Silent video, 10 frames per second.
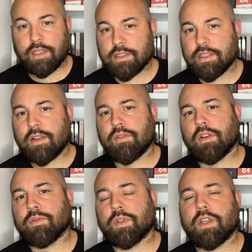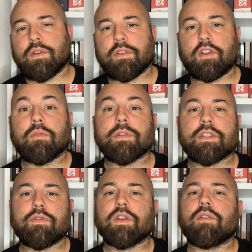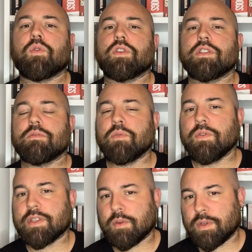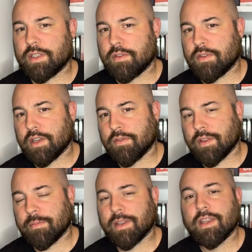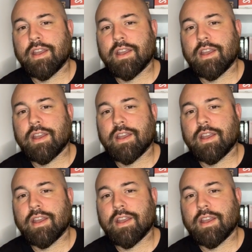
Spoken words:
Lastly, I would love to hear in the comments if you have watched these movies and what did you think of them.